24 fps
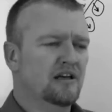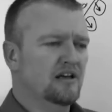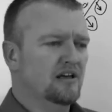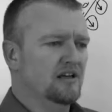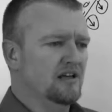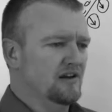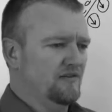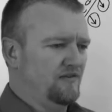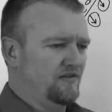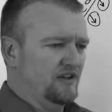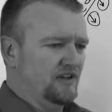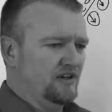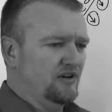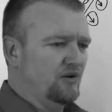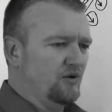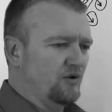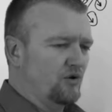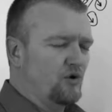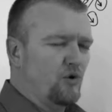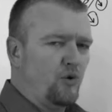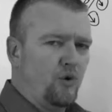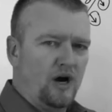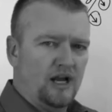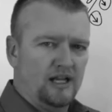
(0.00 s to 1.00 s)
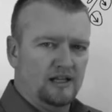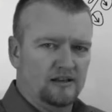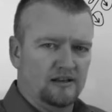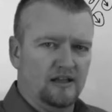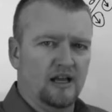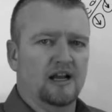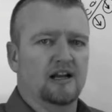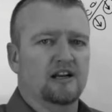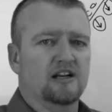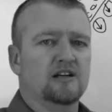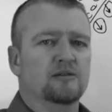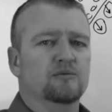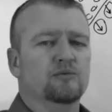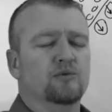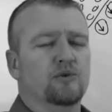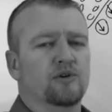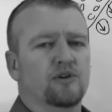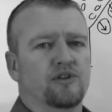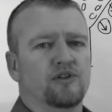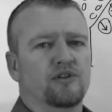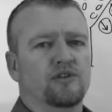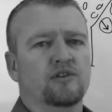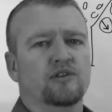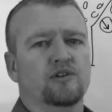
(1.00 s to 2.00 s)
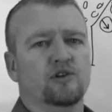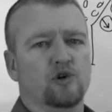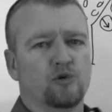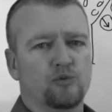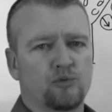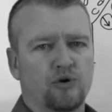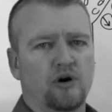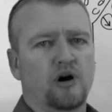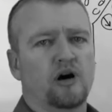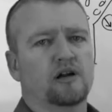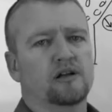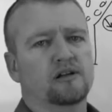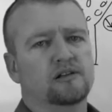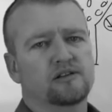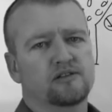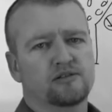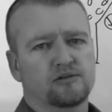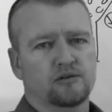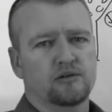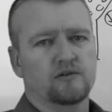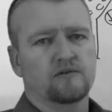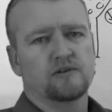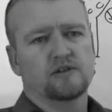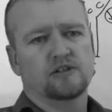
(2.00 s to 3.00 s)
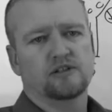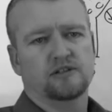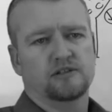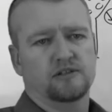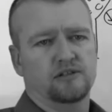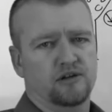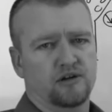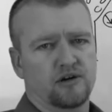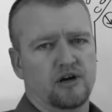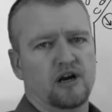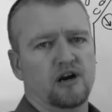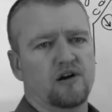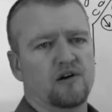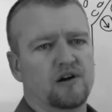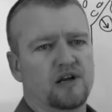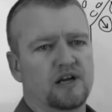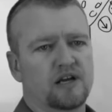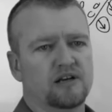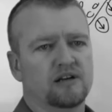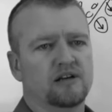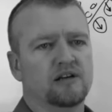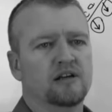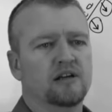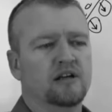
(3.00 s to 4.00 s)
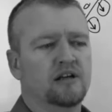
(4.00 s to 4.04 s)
if they don't quite line up with your product, service, your area.